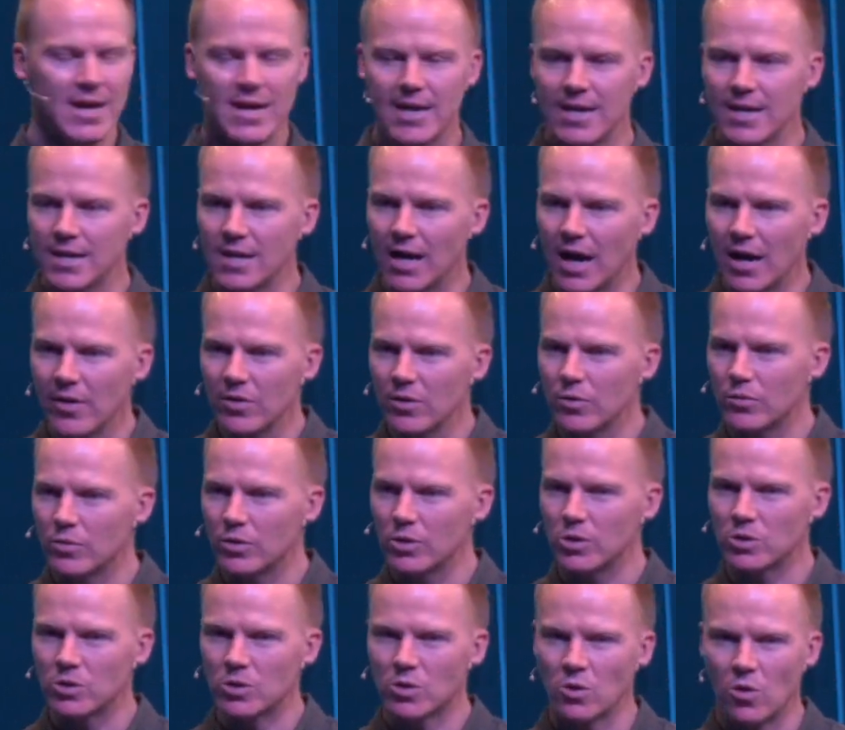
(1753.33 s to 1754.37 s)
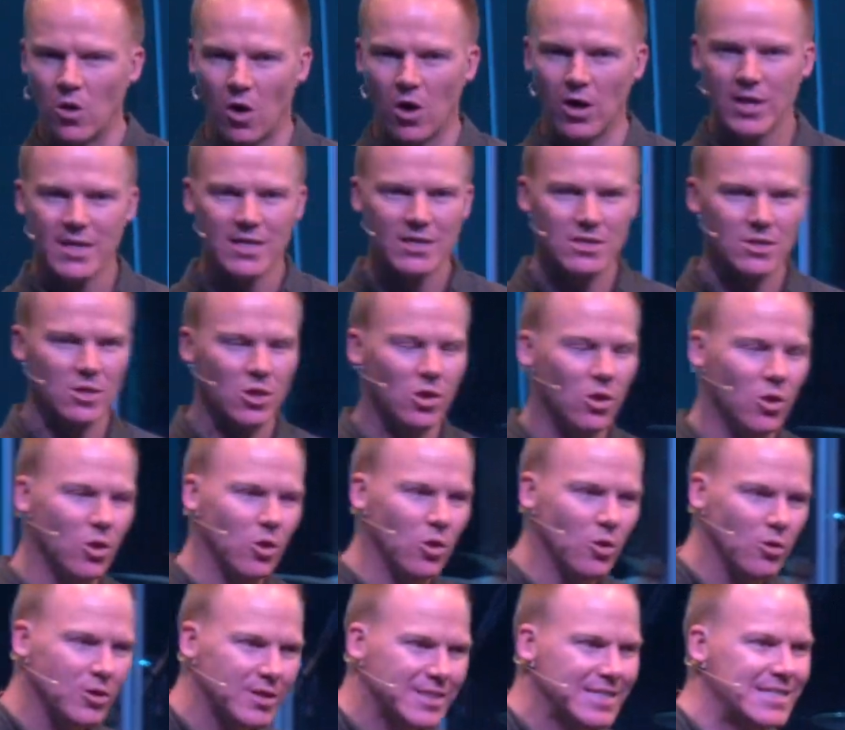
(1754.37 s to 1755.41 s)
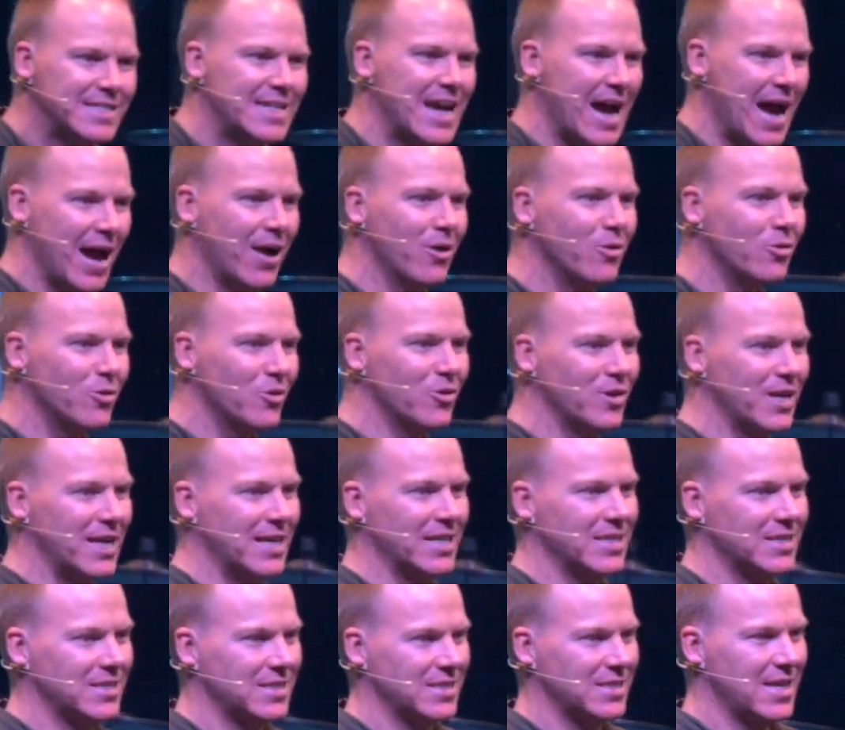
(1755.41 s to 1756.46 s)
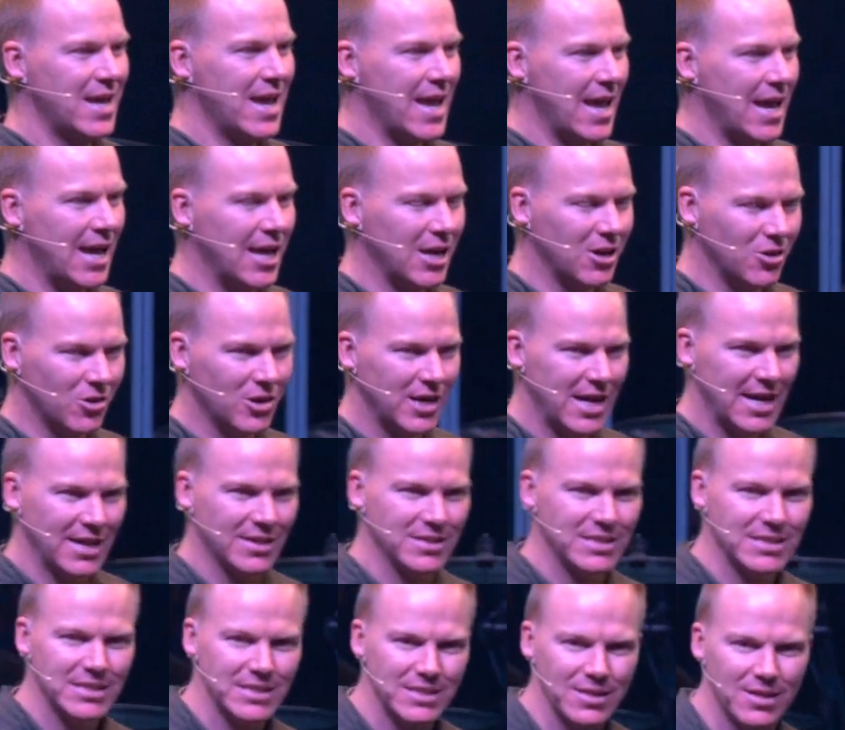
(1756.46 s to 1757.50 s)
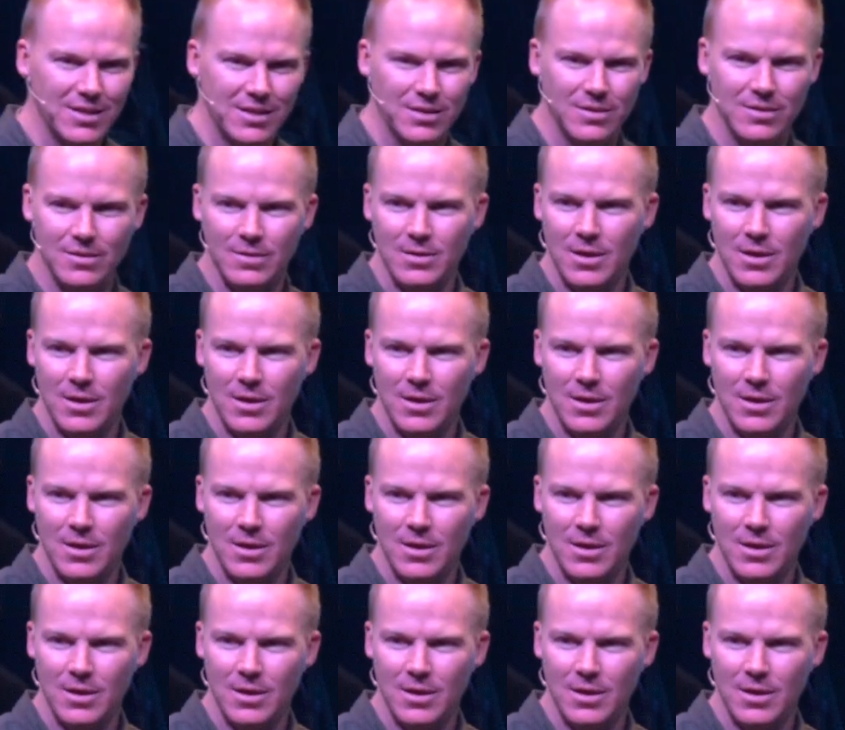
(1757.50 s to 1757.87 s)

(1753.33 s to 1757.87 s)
In other words, God doesn't look down on us and on our sin,